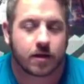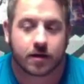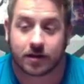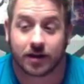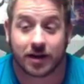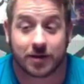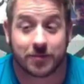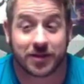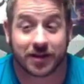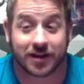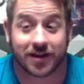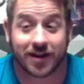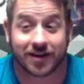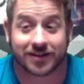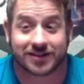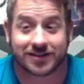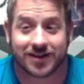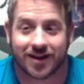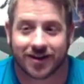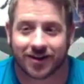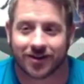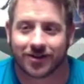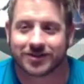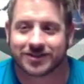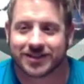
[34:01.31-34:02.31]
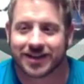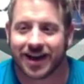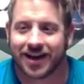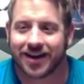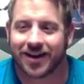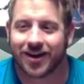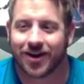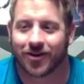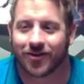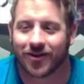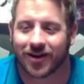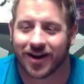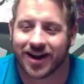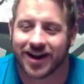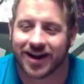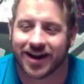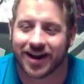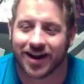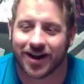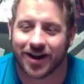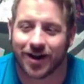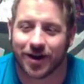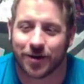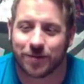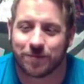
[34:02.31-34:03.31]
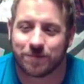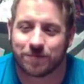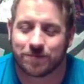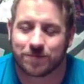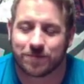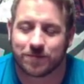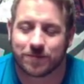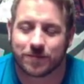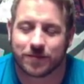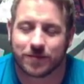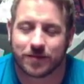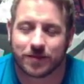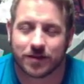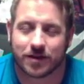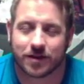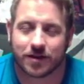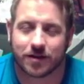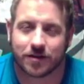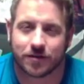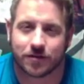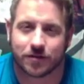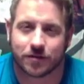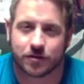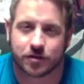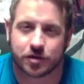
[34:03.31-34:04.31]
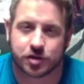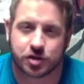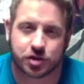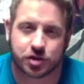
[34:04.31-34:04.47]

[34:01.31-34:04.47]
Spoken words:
Claiming the god of tacos. I know, right? The